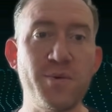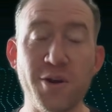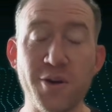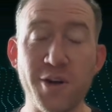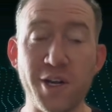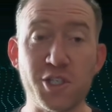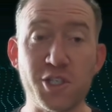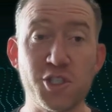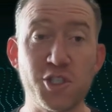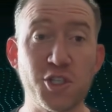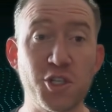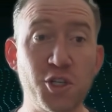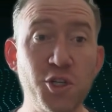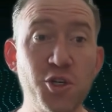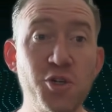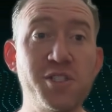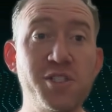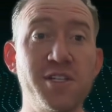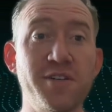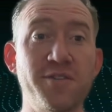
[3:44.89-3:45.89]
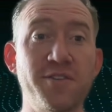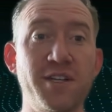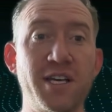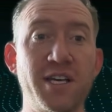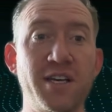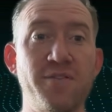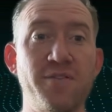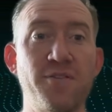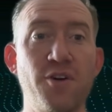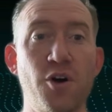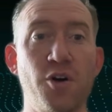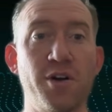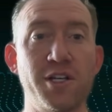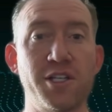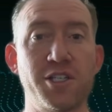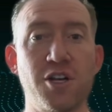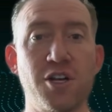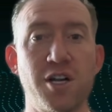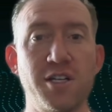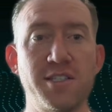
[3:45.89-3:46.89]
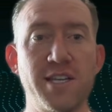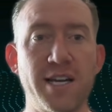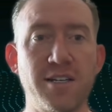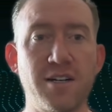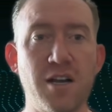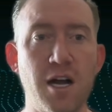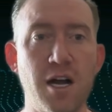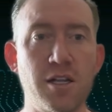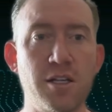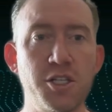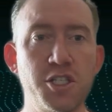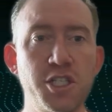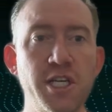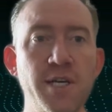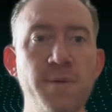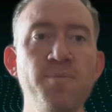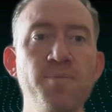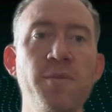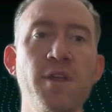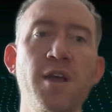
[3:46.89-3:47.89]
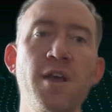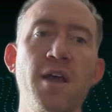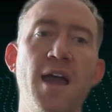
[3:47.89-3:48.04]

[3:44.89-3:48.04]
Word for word: we were exclusively focused on technology.